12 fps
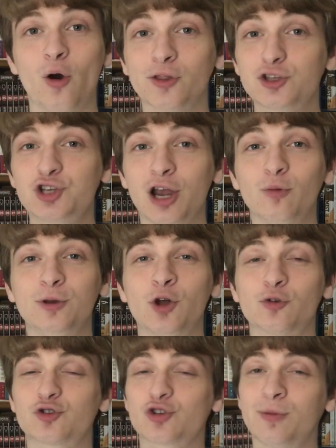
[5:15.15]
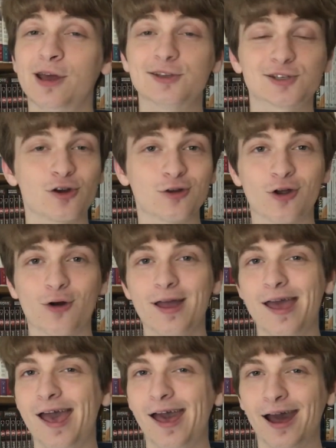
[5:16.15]
know, on this channel, we don't discriminate, so, you know,
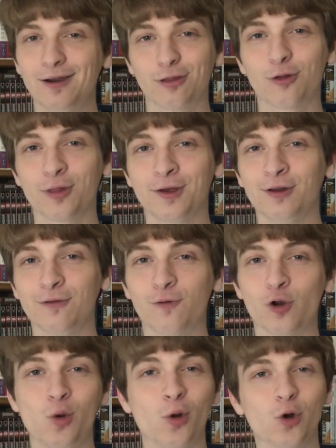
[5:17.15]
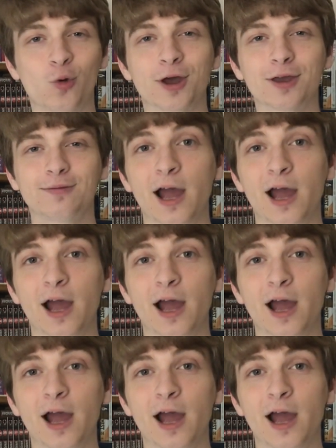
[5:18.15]
had to throw that in for you real quick.